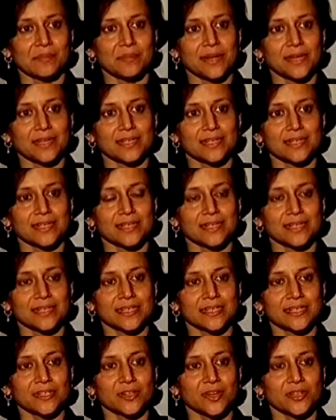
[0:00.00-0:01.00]
But
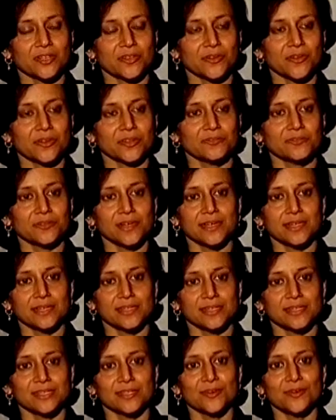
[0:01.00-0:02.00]
not all of
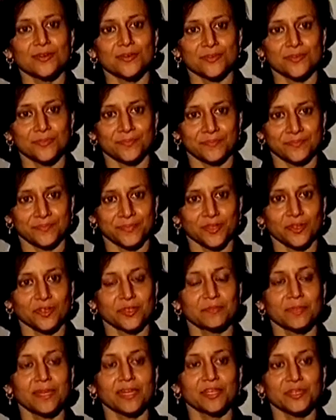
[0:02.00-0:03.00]
us know,
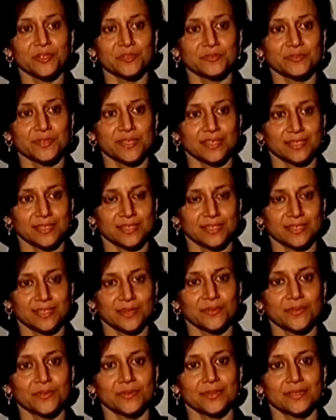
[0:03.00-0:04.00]
not many of us
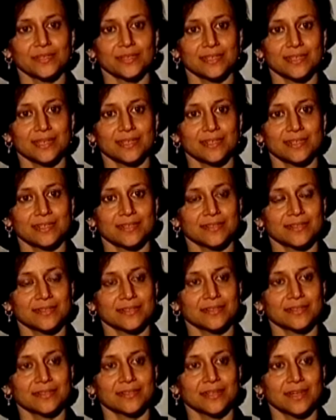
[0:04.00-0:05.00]
know that
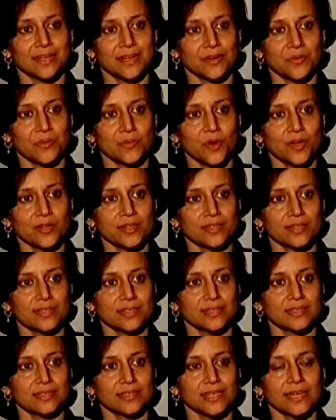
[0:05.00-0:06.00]
what
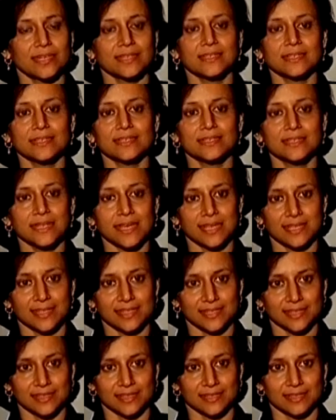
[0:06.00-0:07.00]
that
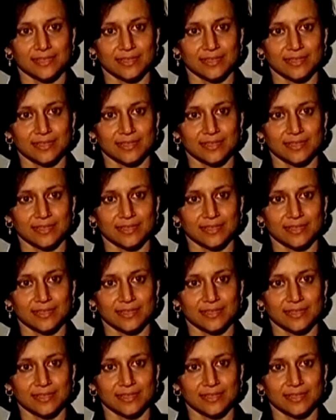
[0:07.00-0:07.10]
contains.